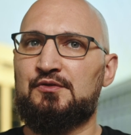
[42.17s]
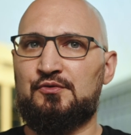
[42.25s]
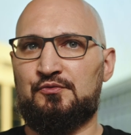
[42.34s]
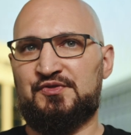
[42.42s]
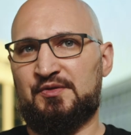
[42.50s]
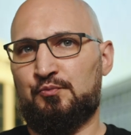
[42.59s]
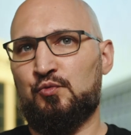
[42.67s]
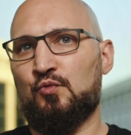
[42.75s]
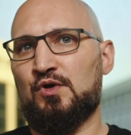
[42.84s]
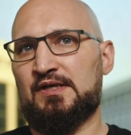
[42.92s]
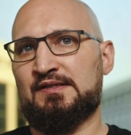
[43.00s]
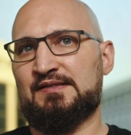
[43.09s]
to
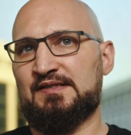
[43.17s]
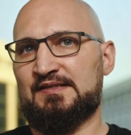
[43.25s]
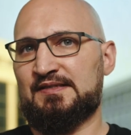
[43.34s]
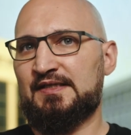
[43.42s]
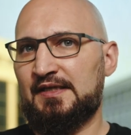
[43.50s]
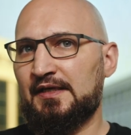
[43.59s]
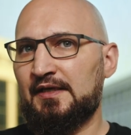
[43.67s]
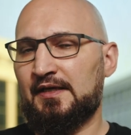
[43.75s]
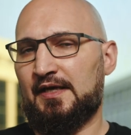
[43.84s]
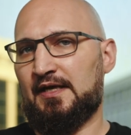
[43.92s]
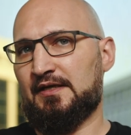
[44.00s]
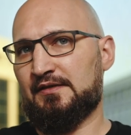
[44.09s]
support this key
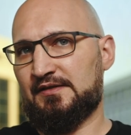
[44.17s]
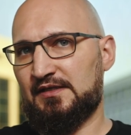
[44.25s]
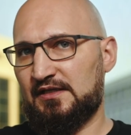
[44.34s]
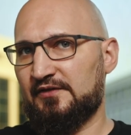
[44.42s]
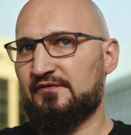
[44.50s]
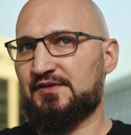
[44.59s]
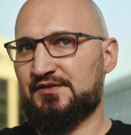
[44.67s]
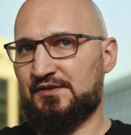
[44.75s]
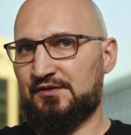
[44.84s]
and deliver the